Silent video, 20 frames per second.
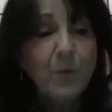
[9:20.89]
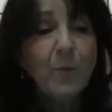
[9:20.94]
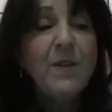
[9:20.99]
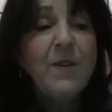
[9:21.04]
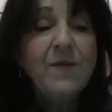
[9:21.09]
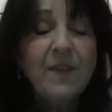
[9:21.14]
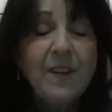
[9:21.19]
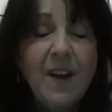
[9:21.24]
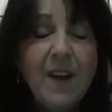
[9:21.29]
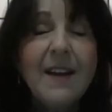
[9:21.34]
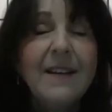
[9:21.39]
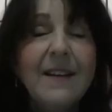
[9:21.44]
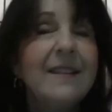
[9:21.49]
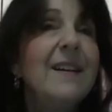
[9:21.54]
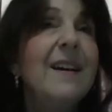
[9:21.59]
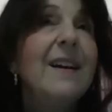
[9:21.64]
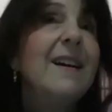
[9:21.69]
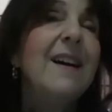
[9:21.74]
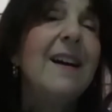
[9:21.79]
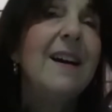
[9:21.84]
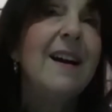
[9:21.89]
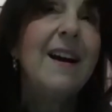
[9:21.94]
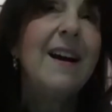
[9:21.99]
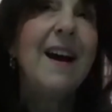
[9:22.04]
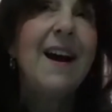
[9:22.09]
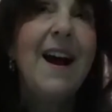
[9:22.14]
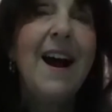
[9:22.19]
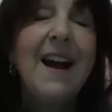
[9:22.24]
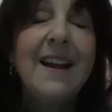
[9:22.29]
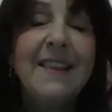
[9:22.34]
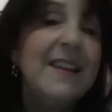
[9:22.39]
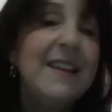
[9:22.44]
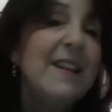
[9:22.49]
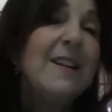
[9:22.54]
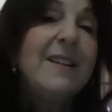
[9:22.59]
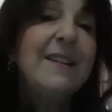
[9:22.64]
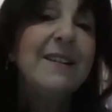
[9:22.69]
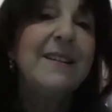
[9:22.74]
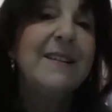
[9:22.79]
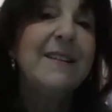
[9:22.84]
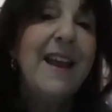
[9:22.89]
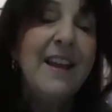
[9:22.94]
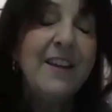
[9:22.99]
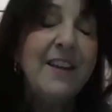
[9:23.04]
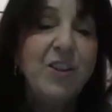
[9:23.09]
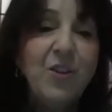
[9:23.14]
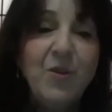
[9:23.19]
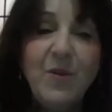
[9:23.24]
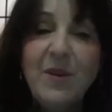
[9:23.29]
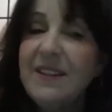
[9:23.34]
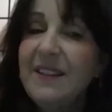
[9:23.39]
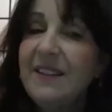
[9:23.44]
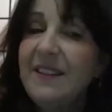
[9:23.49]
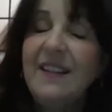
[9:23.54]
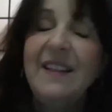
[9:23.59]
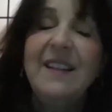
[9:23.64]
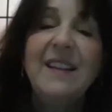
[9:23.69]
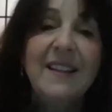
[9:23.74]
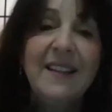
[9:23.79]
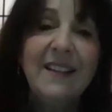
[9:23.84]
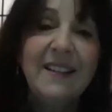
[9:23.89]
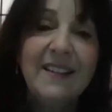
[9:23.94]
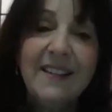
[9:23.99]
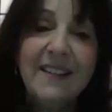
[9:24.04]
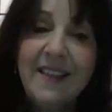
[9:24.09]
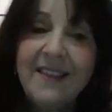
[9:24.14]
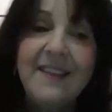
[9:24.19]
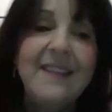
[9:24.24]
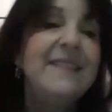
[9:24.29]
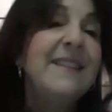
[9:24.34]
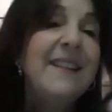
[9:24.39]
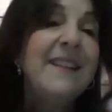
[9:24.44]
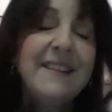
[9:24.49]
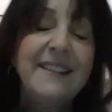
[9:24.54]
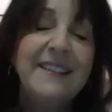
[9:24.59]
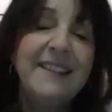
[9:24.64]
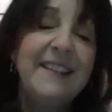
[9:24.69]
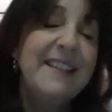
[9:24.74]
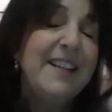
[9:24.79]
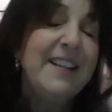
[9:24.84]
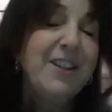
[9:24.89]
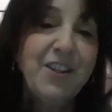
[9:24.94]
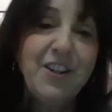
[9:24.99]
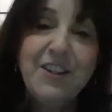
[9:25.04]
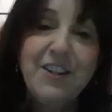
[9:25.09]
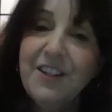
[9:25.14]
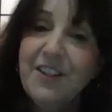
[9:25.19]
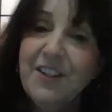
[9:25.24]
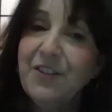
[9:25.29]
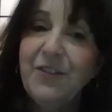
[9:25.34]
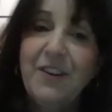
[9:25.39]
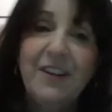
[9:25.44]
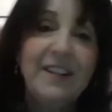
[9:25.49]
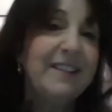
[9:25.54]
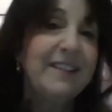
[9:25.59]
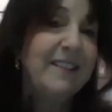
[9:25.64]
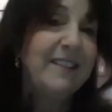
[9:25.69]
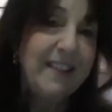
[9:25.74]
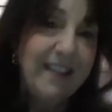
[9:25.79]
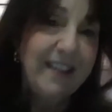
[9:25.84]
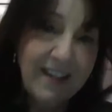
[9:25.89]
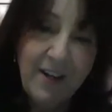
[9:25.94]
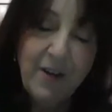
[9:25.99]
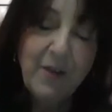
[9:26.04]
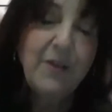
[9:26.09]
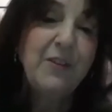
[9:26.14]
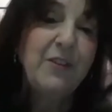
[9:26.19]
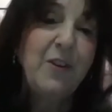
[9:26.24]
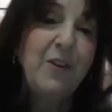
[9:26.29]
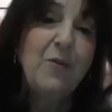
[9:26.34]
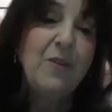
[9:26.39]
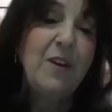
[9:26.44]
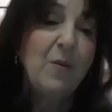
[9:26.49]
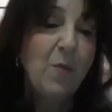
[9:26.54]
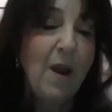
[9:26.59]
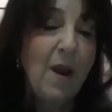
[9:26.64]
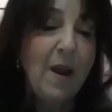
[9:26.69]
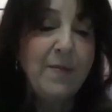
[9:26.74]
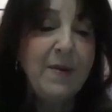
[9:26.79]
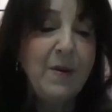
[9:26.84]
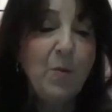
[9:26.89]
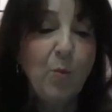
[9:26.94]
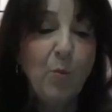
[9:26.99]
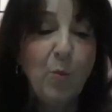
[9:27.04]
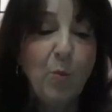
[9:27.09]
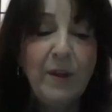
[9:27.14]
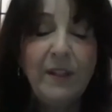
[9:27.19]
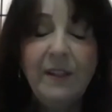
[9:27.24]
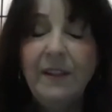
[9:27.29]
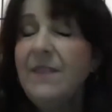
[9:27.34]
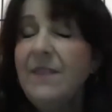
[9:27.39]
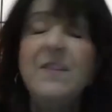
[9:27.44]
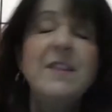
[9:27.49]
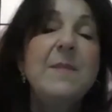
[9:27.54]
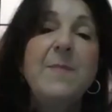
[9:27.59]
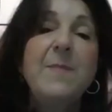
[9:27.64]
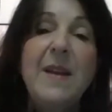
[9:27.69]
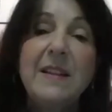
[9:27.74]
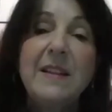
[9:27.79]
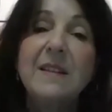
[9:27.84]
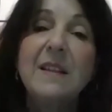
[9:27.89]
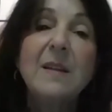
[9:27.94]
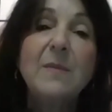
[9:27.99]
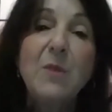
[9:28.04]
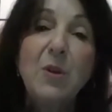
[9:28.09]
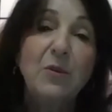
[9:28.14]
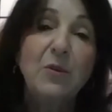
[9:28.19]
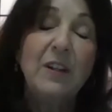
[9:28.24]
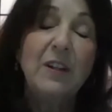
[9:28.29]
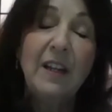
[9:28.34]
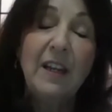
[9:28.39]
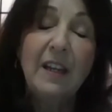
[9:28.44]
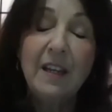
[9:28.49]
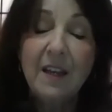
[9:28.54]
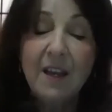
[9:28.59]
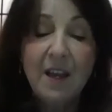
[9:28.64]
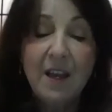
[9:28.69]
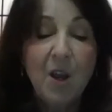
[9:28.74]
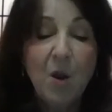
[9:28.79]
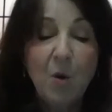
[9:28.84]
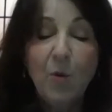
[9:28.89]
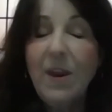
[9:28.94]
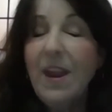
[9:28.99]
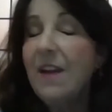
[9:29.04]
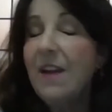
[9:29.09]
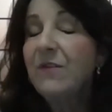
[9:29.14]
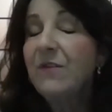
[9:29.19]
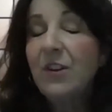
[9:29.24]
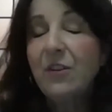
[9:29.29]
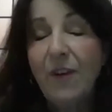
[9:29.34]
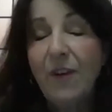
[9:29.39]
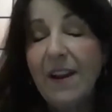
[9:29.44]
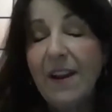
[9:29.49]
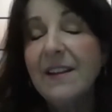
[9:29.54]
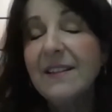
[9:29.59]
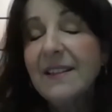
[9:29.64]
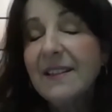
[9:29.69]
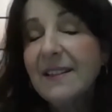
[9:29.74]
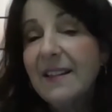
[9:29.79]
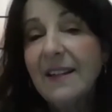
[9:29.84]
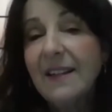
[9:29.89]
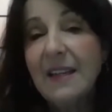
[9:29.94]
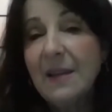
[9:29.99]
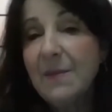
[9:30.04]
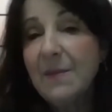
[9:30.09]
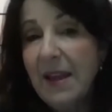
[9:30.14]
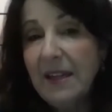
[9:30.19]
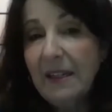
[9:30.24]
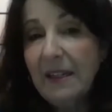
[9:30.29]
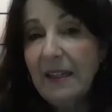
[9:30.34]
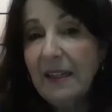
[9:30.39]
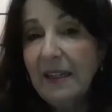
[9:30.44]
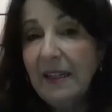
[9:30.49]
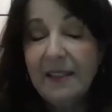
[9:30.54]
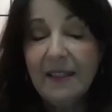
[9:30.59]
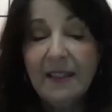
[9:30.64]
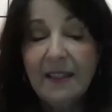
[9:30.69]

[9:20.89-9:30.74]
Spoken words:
got, I think SUSD is the destination district in Arizona. I mean, we live in the best community. We have the greatest city amenities.